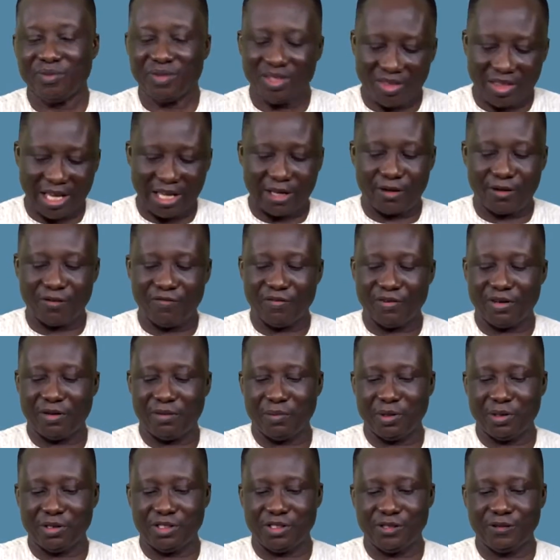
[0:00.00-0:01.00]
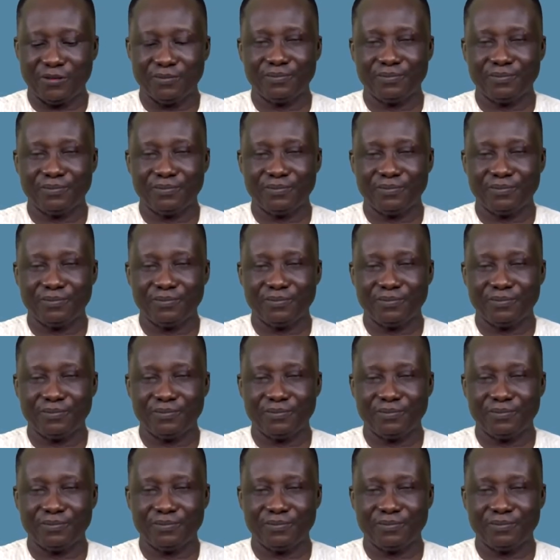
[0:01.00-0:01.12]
Thank you very much.